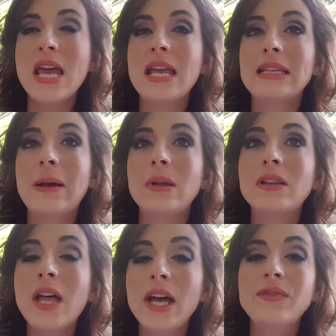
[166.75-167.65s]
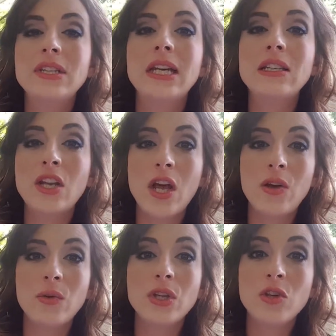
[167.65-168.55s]
is I would love to get to
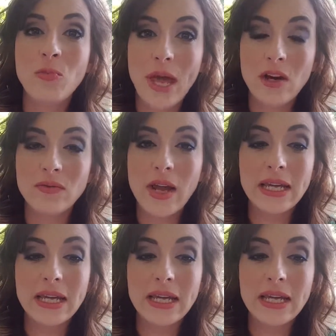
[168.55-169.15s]
know you better.